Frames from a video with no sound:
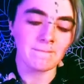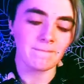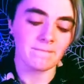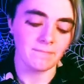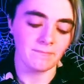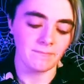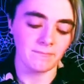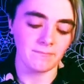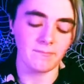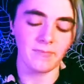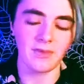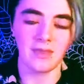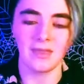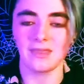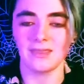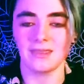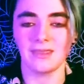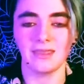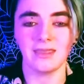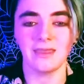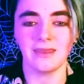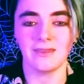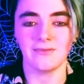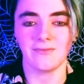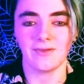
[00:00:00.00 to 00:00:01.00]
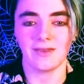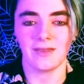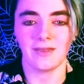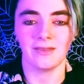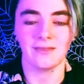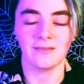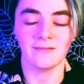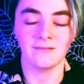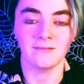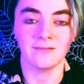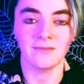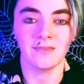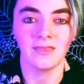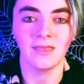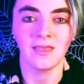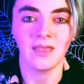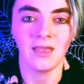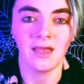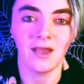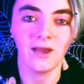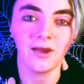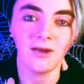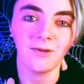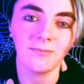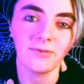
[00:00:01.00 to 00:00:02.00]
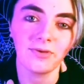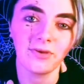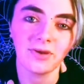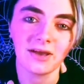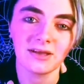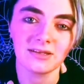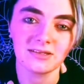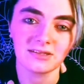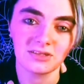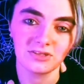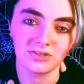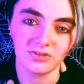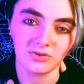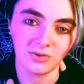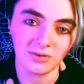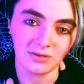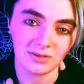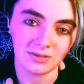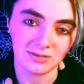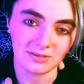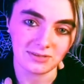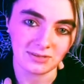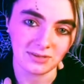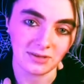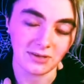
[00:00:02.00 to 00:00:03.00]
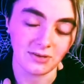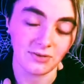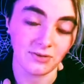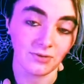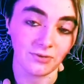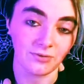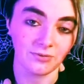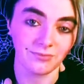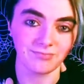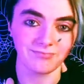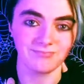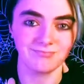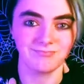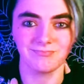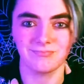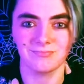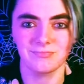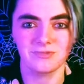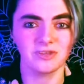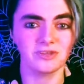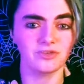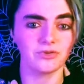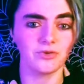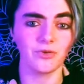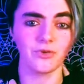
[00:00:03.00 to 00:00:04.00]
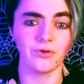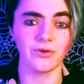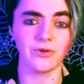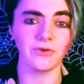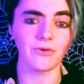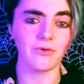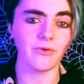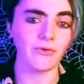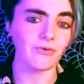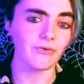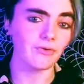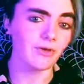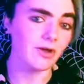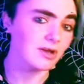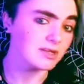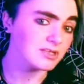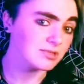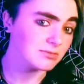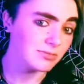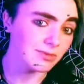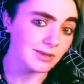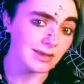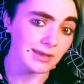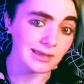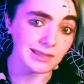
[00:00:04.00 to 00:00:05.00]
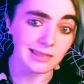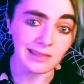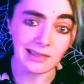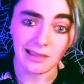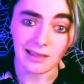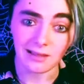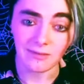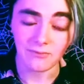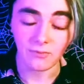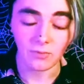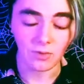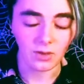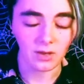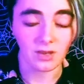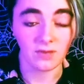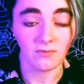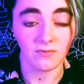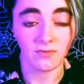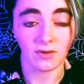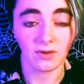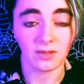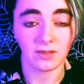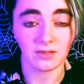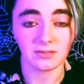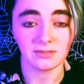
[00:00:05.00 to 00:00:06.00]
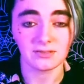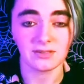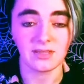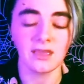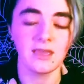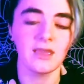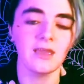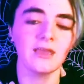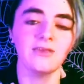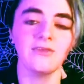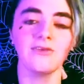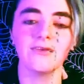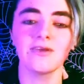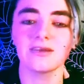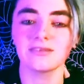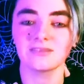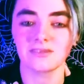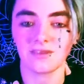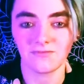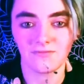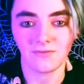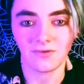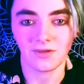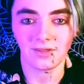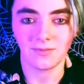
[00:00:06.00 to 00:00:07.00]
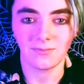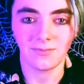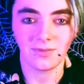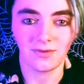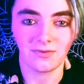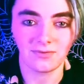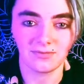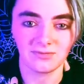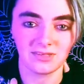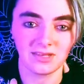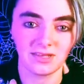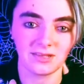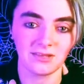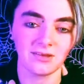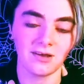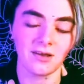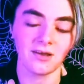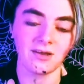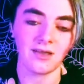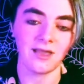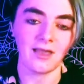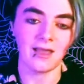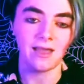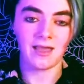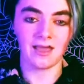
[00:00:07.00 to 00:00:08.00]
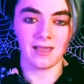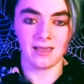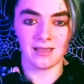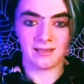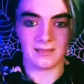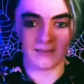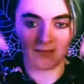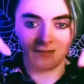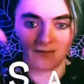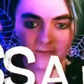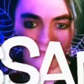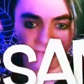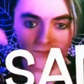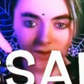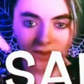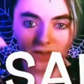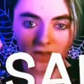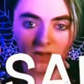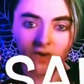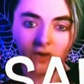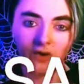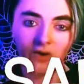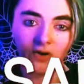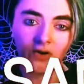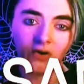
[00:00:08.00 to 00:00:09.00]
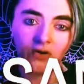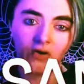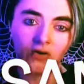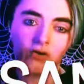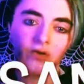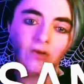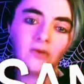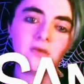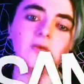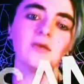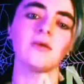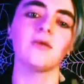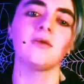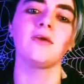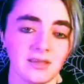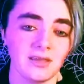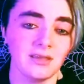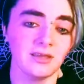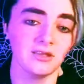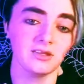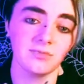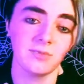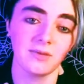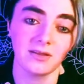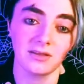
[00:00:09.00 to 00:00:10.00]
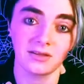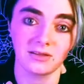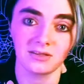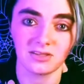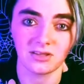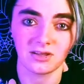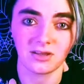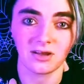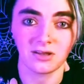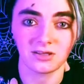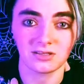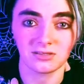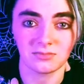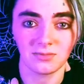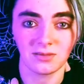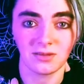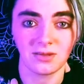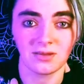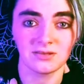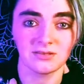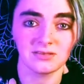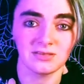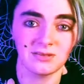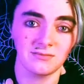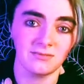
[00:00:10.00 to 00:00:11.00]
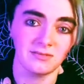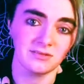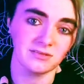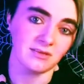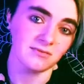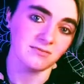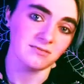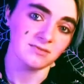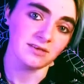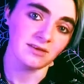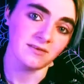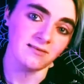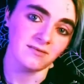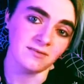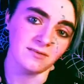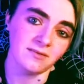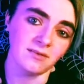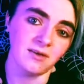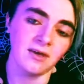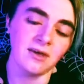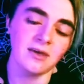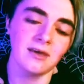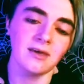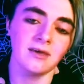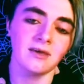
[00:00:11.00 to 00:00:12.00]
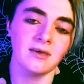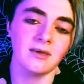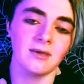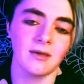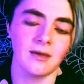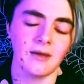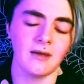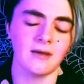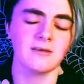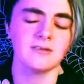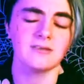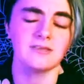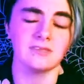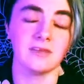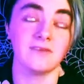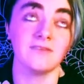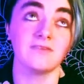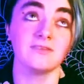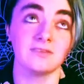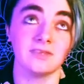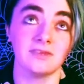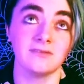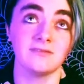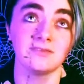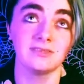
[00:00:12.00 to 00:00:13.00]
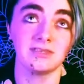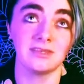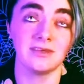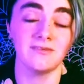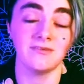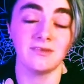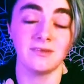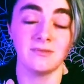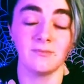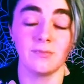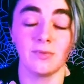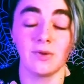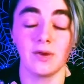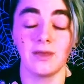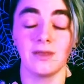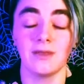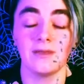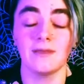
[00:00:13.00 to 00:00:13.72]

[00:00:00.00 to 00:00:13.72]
But anyway, I hope you guys enjoyed this little tutorial cosplay thing, whatever it is. You guys can follow me on TikTok at right here. It used to be Alyssa Cosplayer 777, but